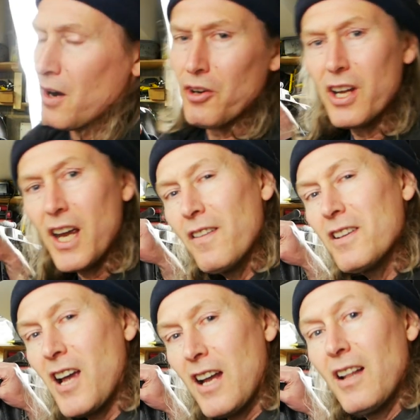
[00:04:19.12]
I'm going to get
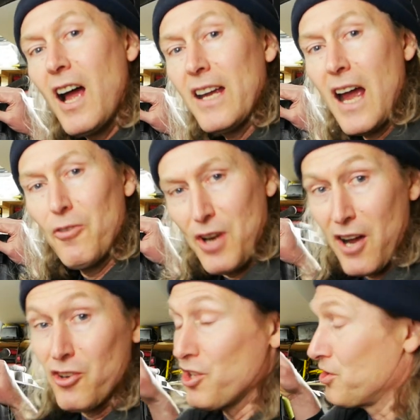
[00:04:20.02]
this headlight out
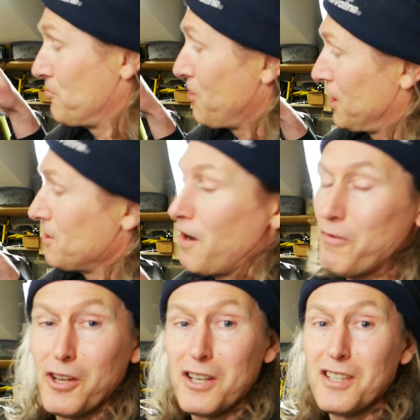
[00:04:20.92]
now because we can
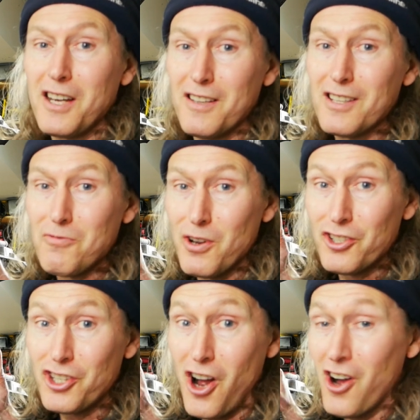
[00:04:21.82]
definitely see this one
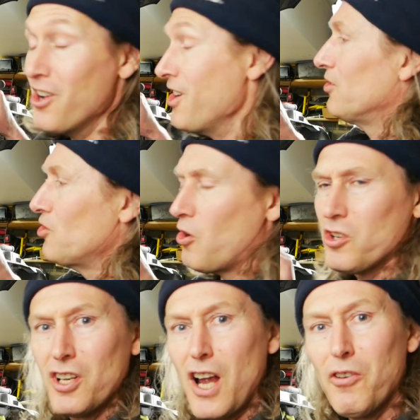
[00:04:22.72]
shot.
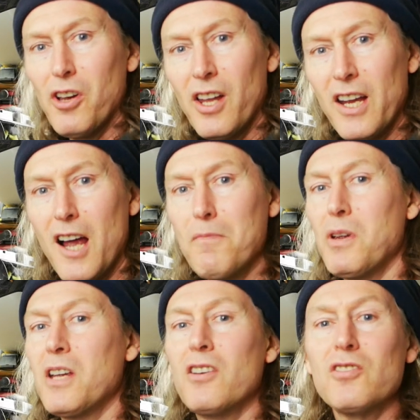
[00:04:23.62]
Ordinarily I'd
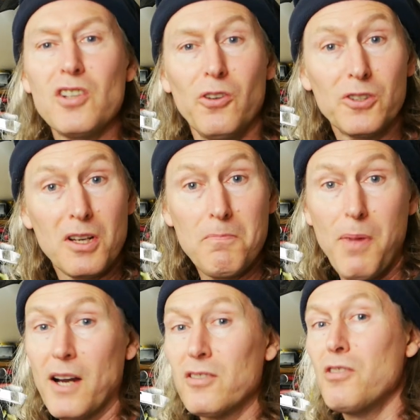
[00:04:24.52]
be consulting
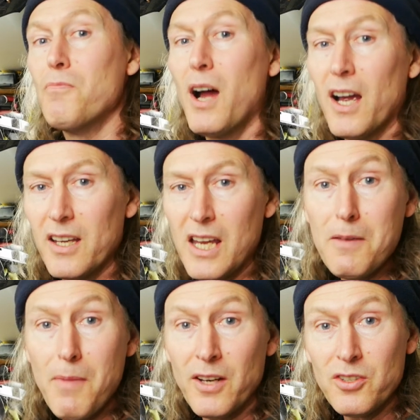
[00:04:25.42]
back to my
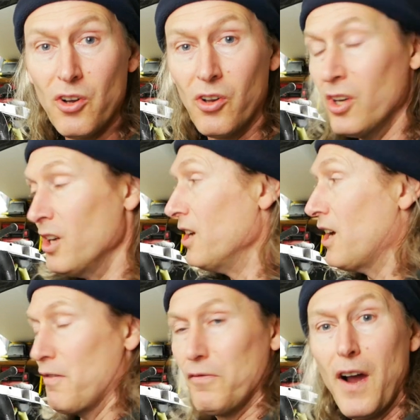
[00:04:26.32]
eManual
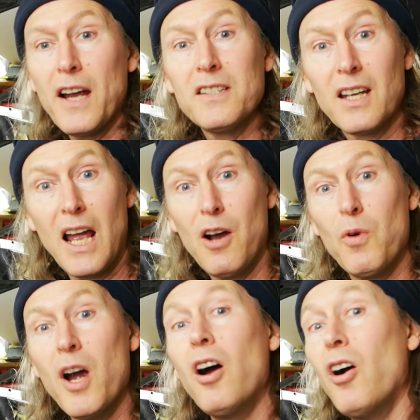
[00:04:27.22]
and finding out
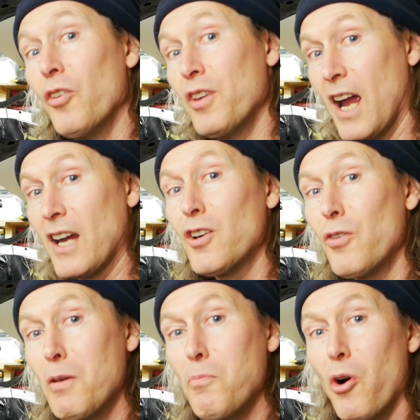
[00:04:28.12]
where all the
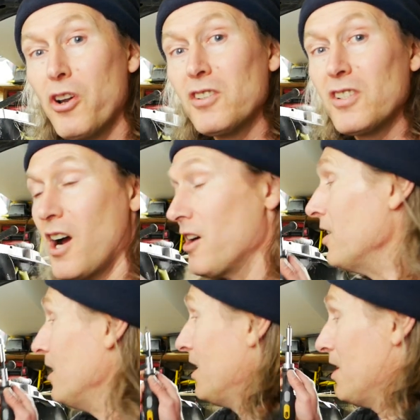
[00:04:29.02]
anchoring points are.
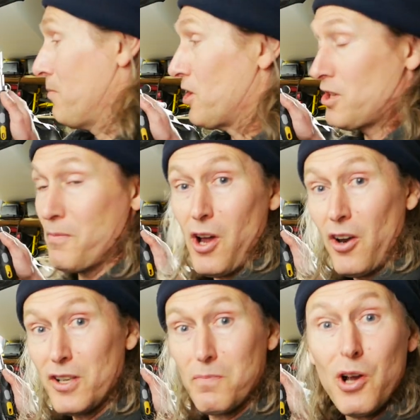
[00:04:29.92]
But to be
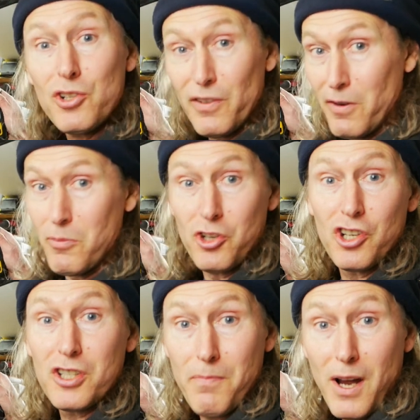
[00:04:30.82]
honest, most of them are
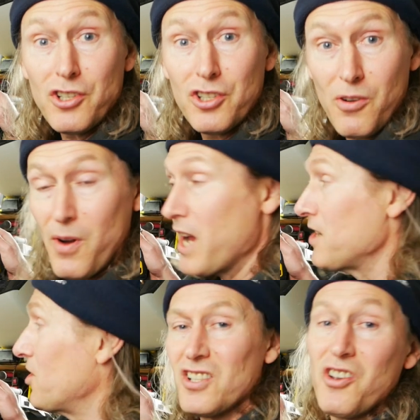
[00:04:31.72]
just smashed
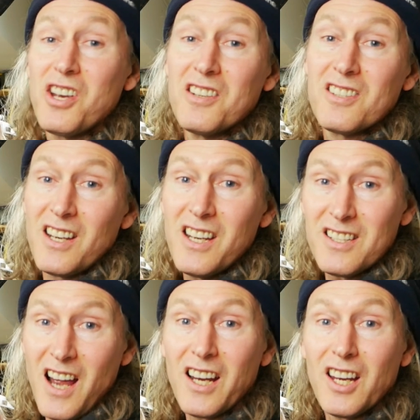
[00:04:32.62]
away. So you can see
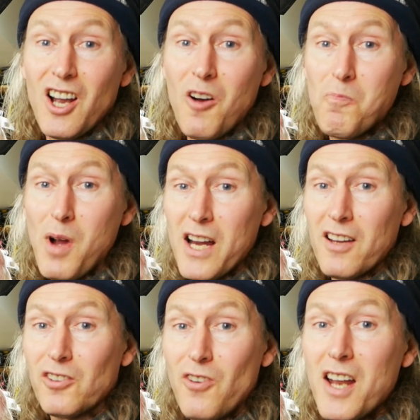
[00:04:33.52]
it's hanging on by
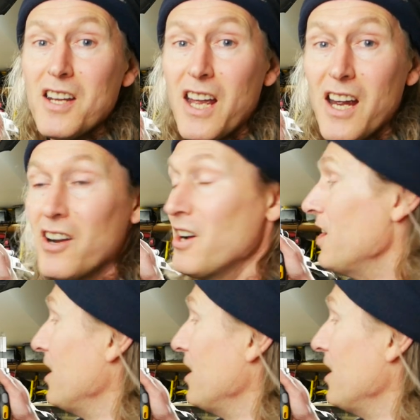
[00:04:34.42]
a thread here.